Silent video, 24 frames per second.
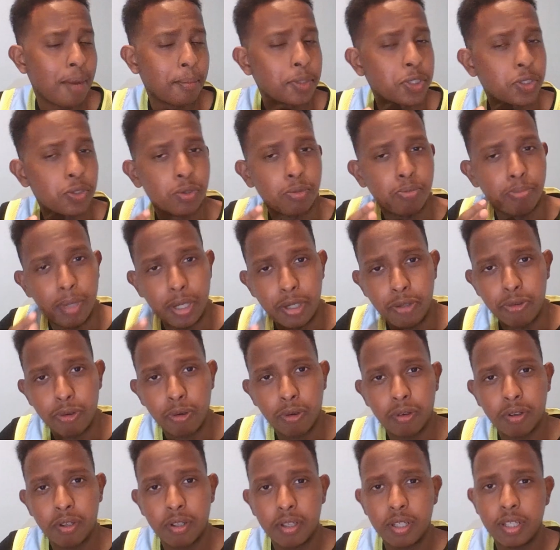Amazon
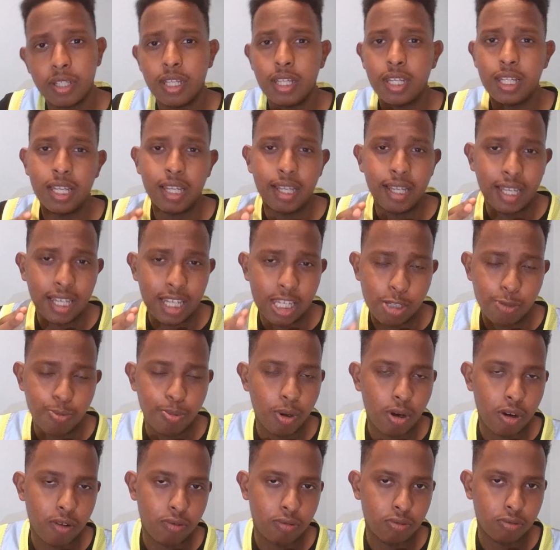Bedrock is
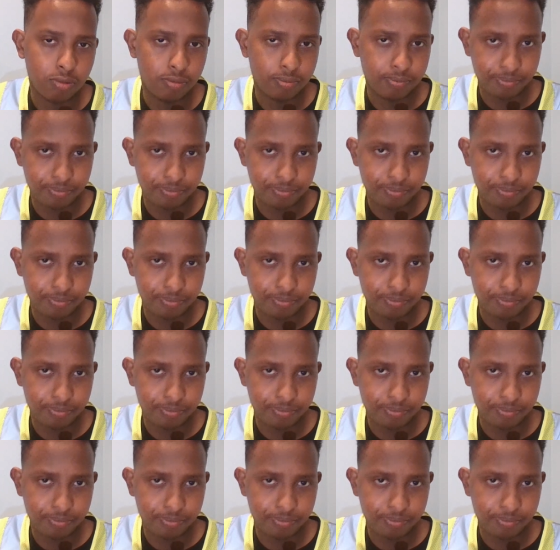powerful.